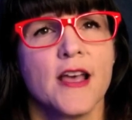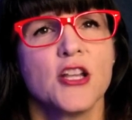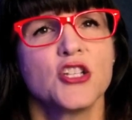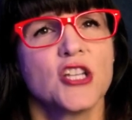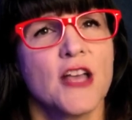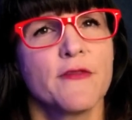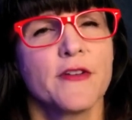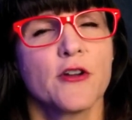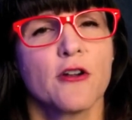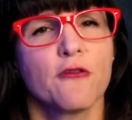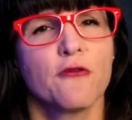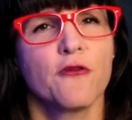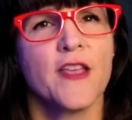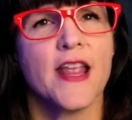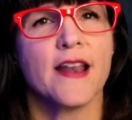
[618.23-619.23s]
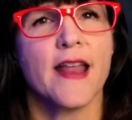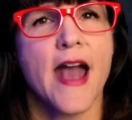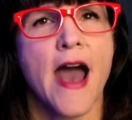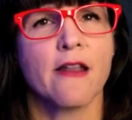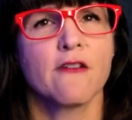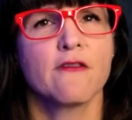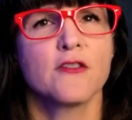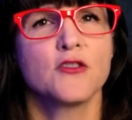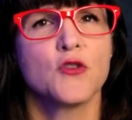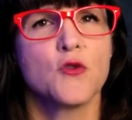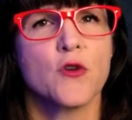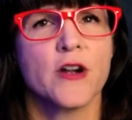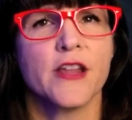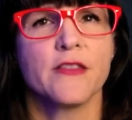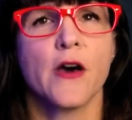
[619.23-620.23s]
shoving her feet out of the
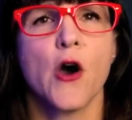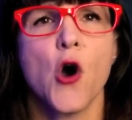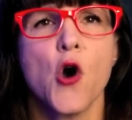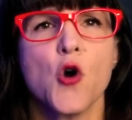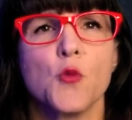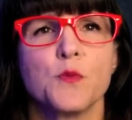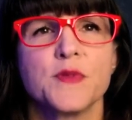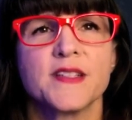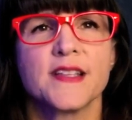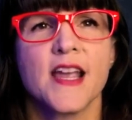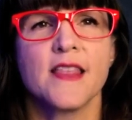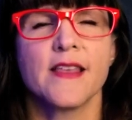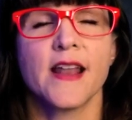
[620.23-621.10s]
door in the hopes